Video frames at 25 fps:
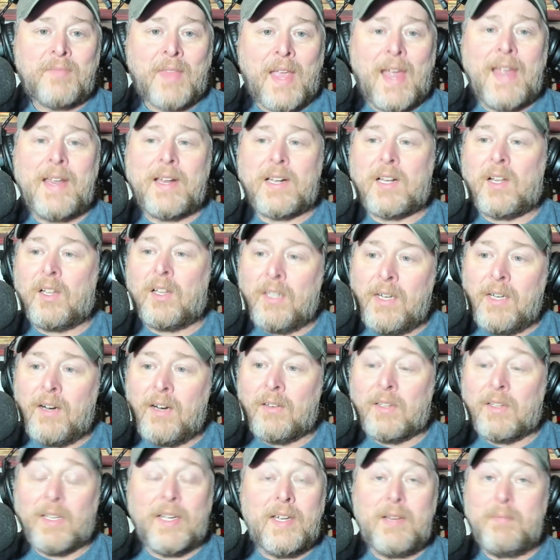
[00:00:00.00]
And
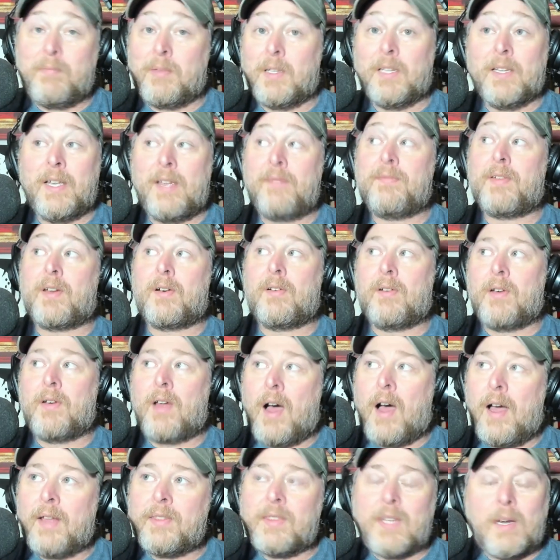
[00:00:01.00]
clearly, believe it or
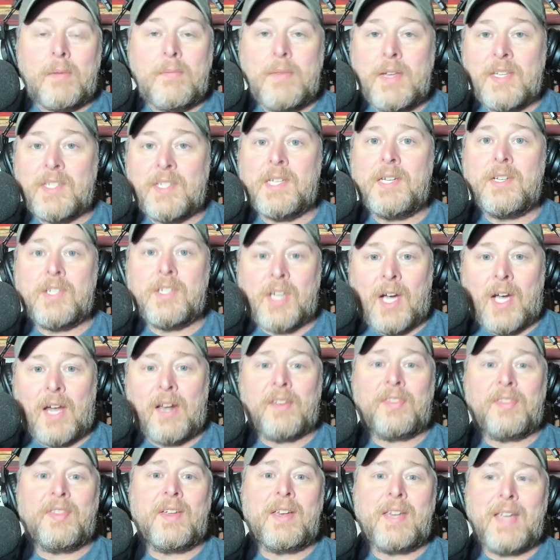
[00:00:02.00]
not, they're missing
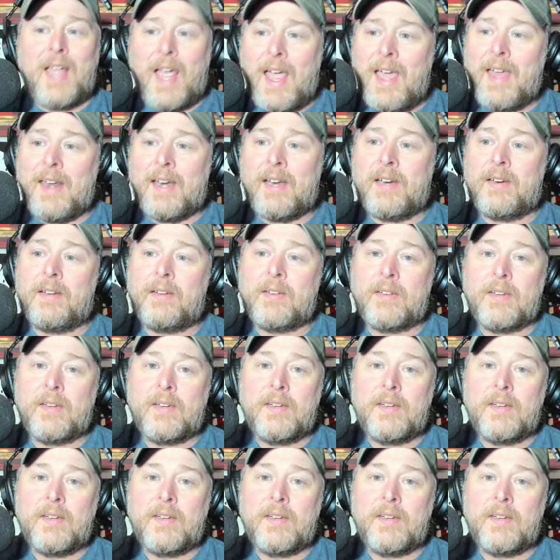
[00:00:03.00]
Jonathan Gannon,